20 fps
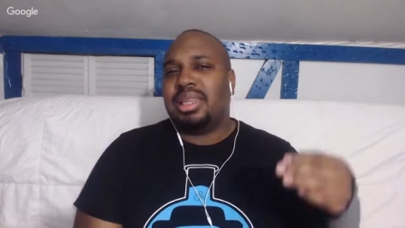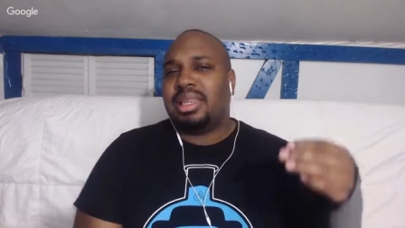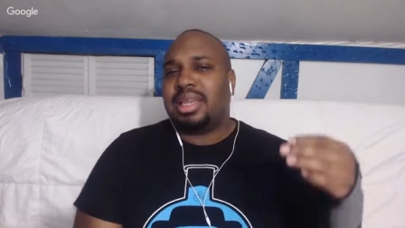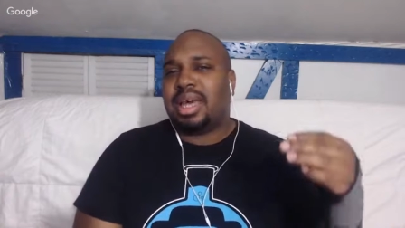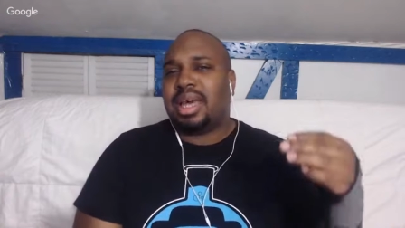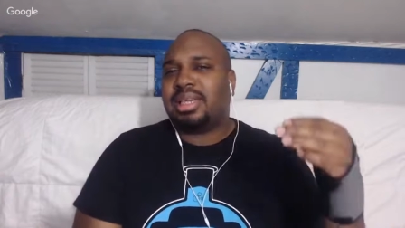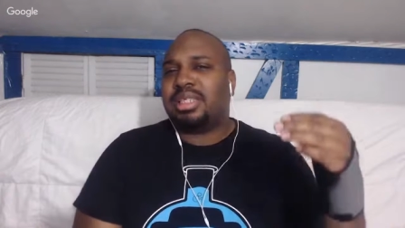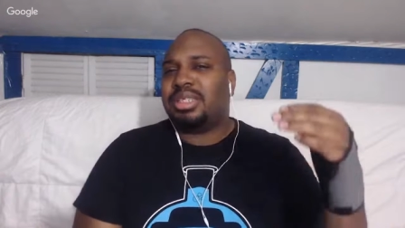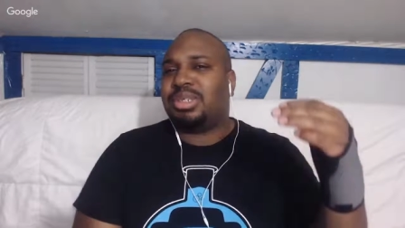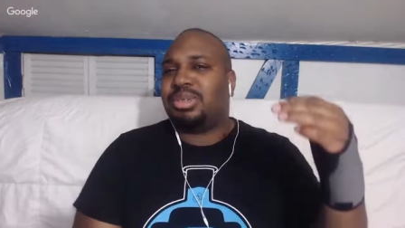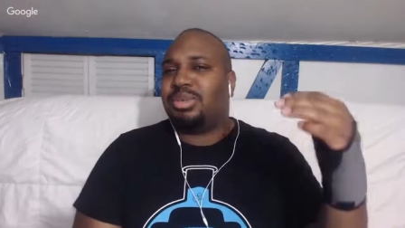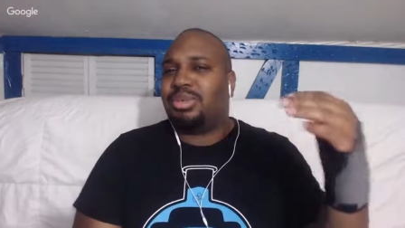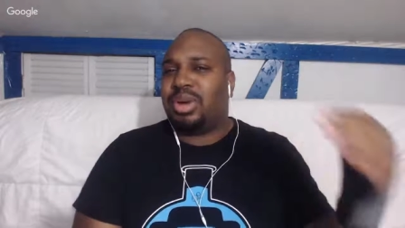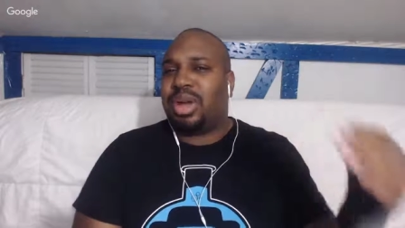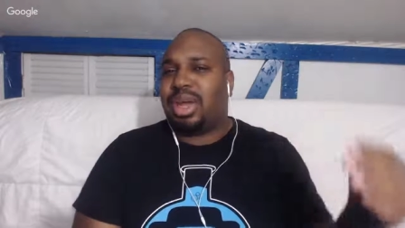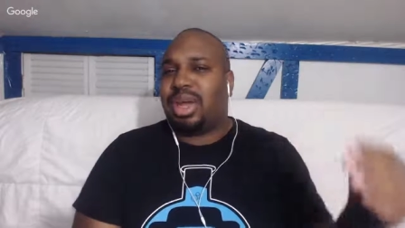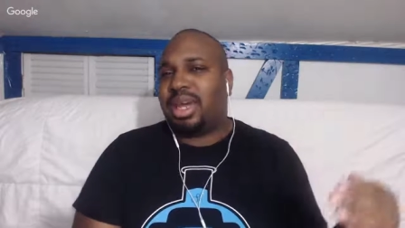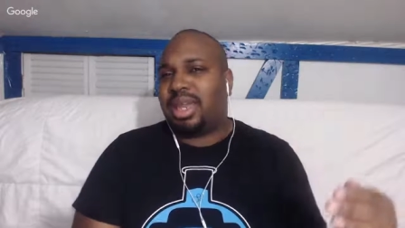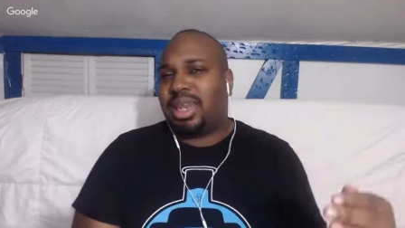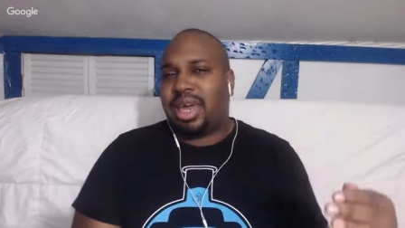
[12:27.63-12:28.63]
that's the
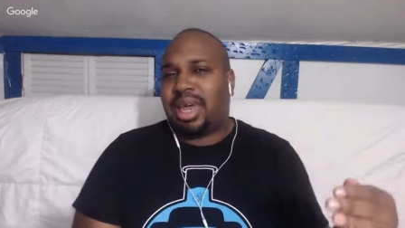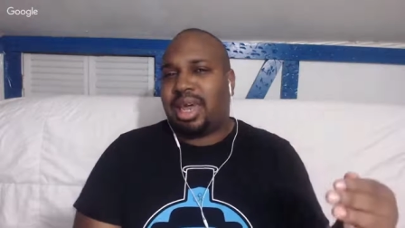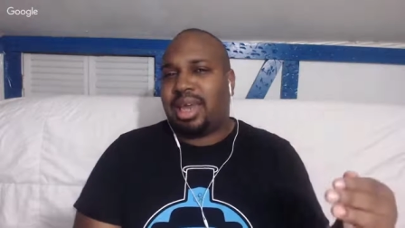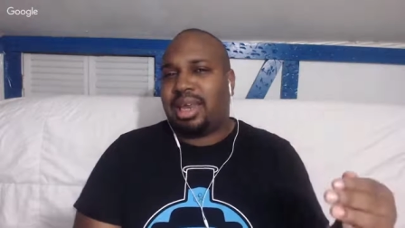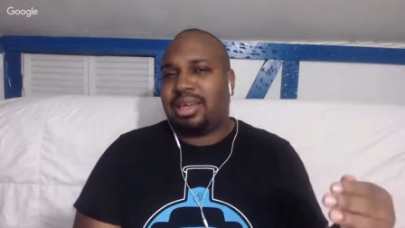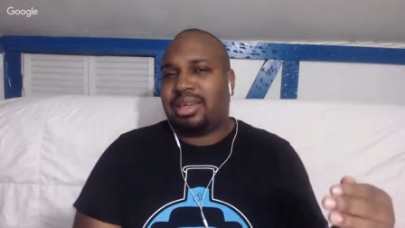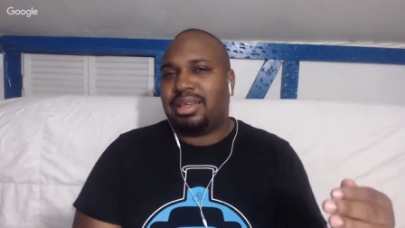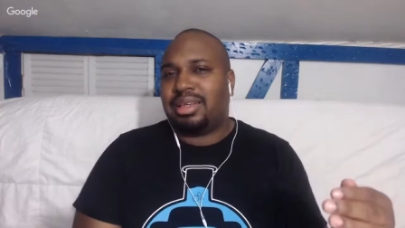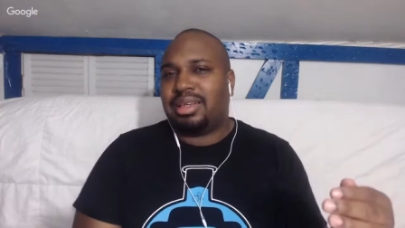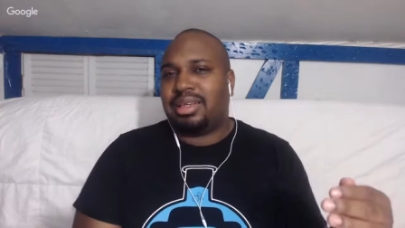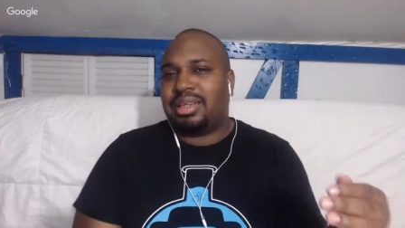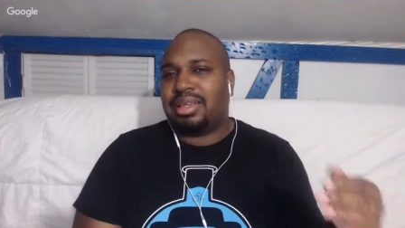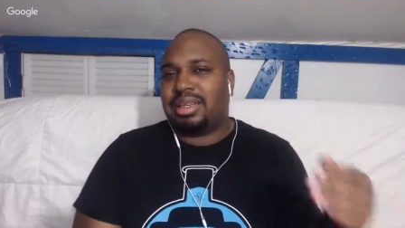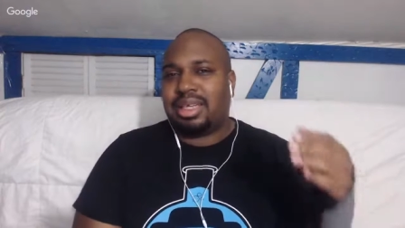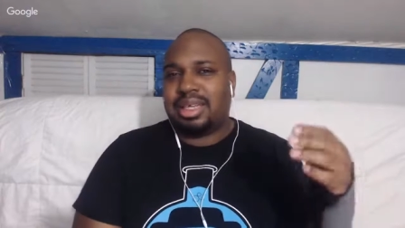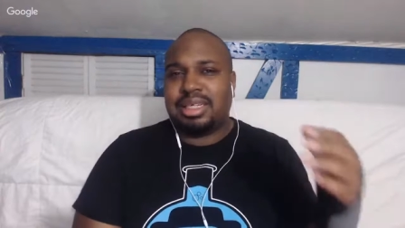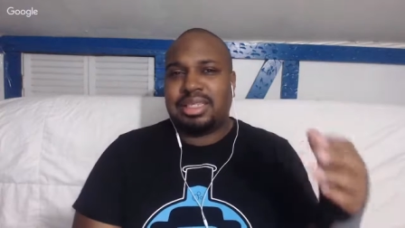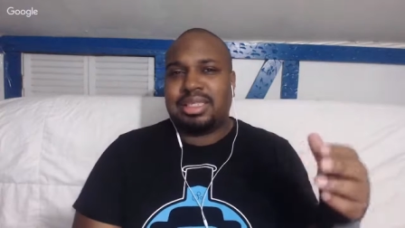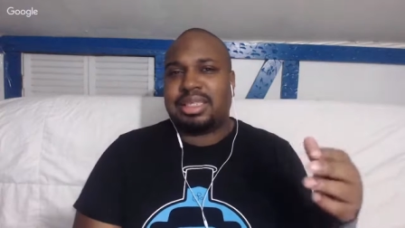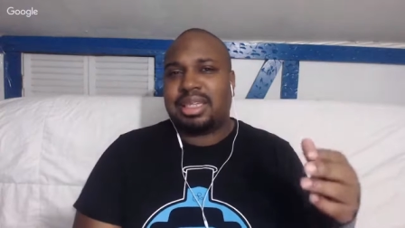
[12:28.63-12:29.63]
way that
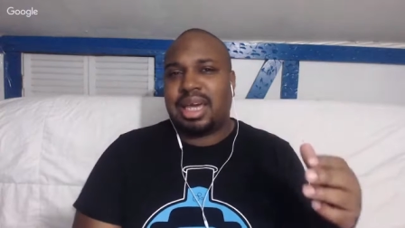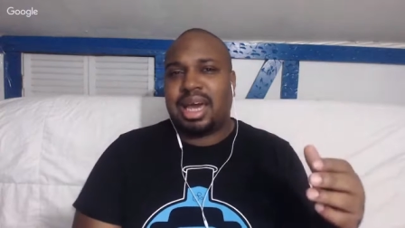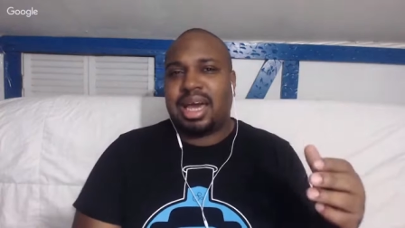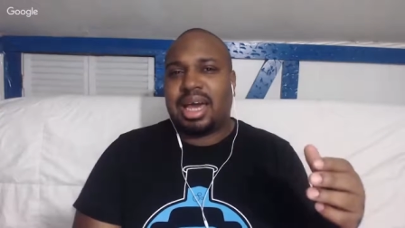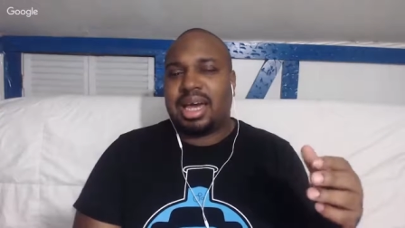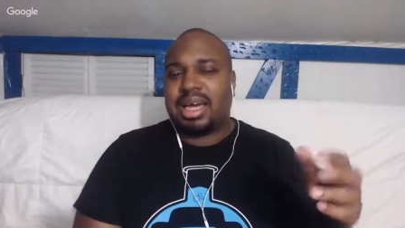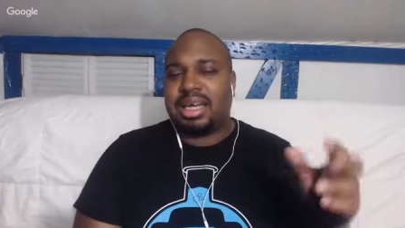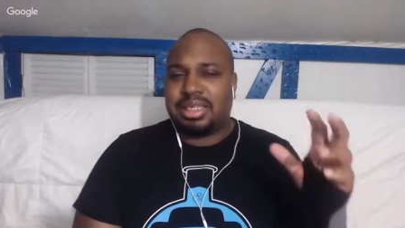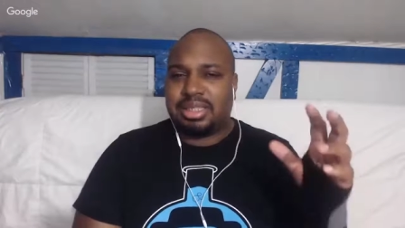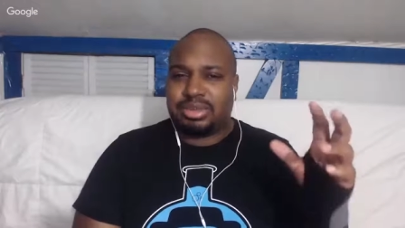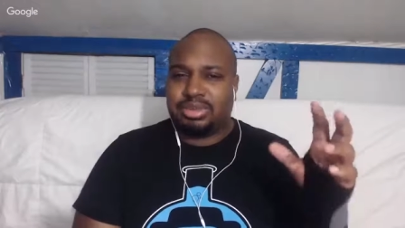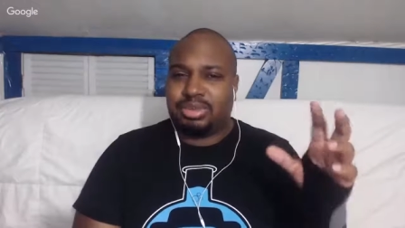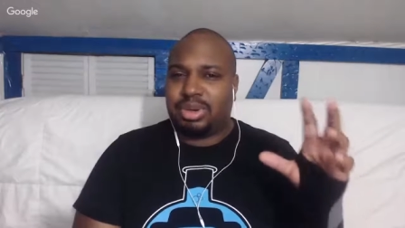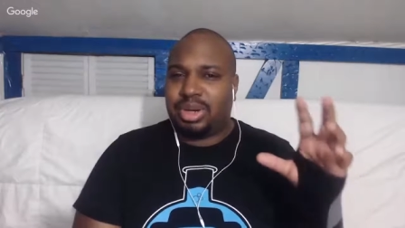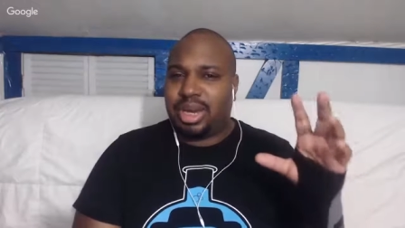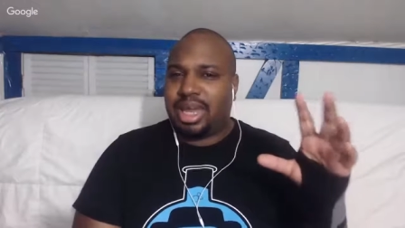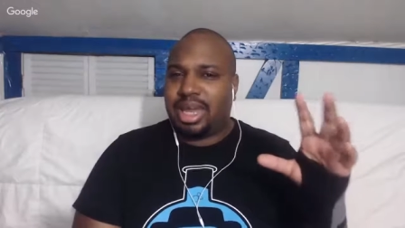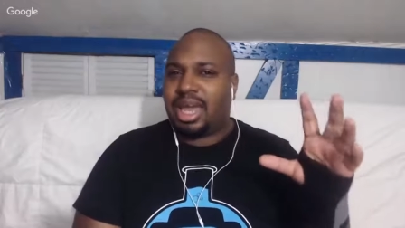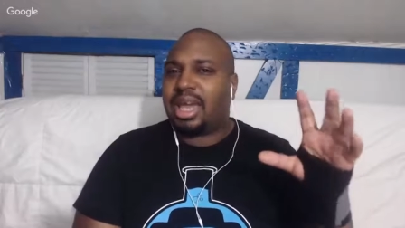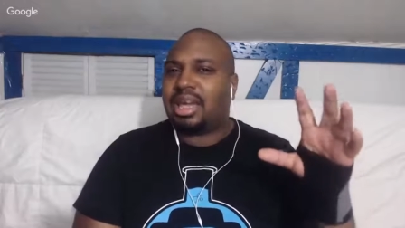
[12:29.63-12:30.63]
these guys,
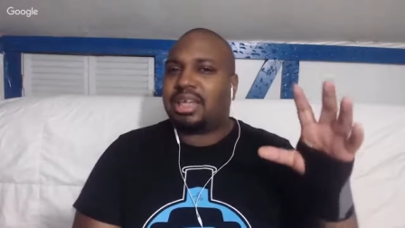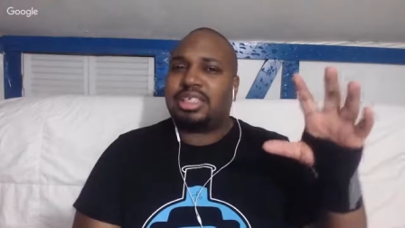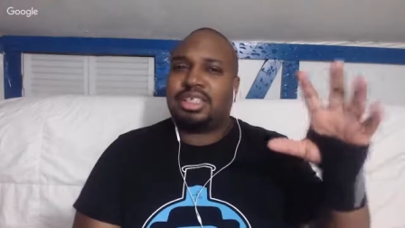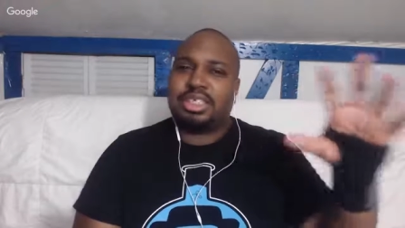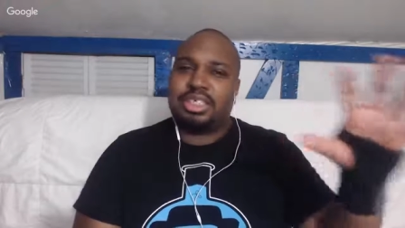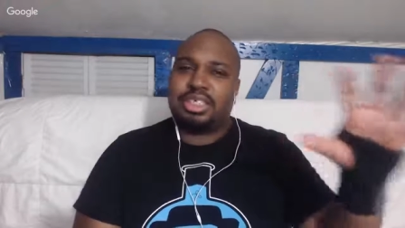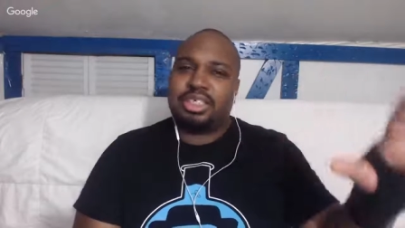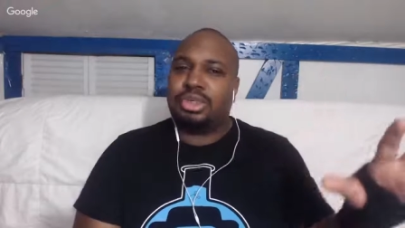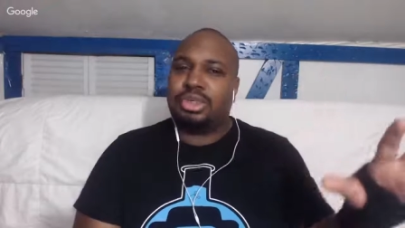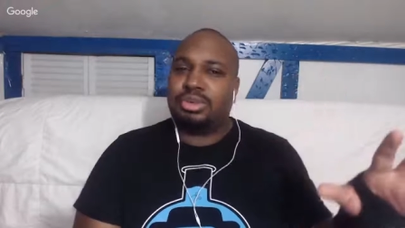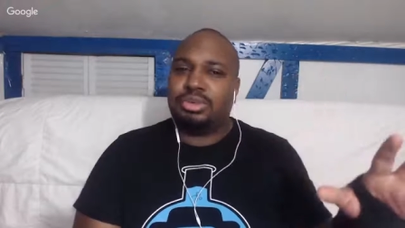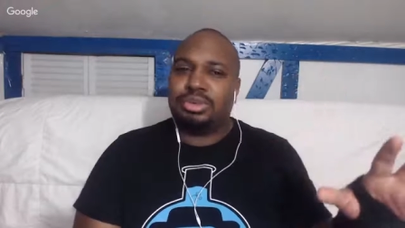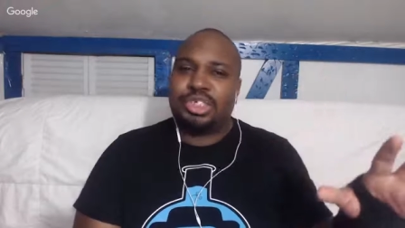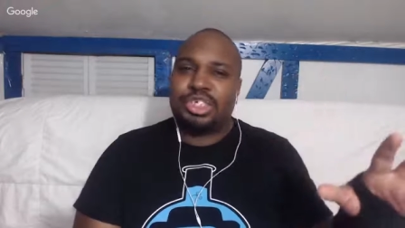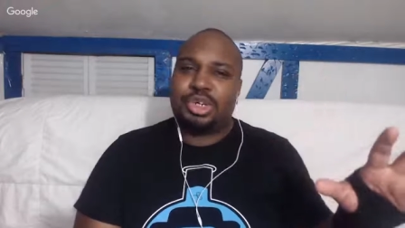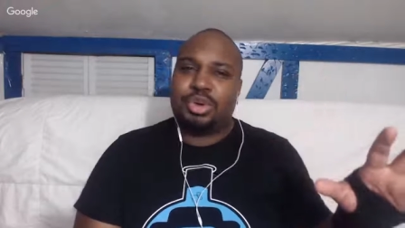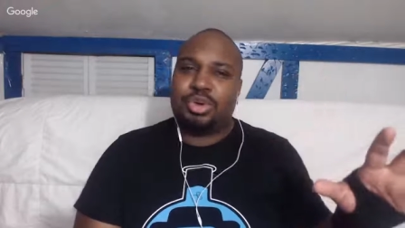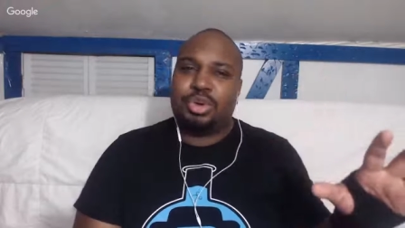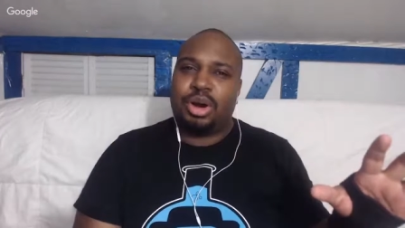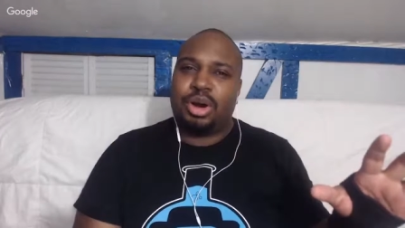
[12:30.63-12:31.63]
when they actually do
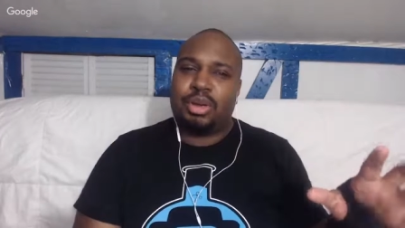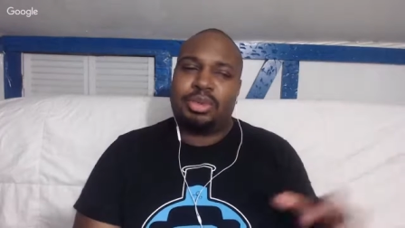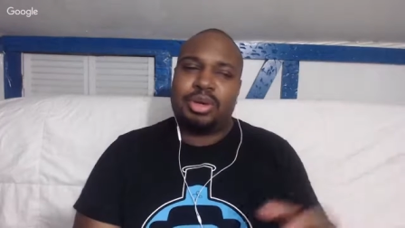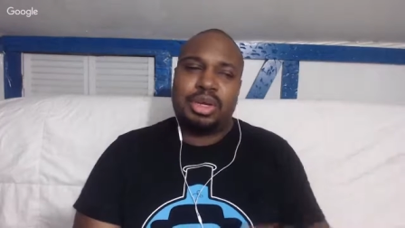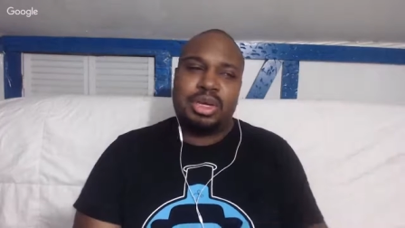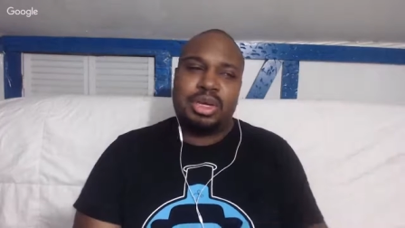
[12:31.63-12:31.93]
show up,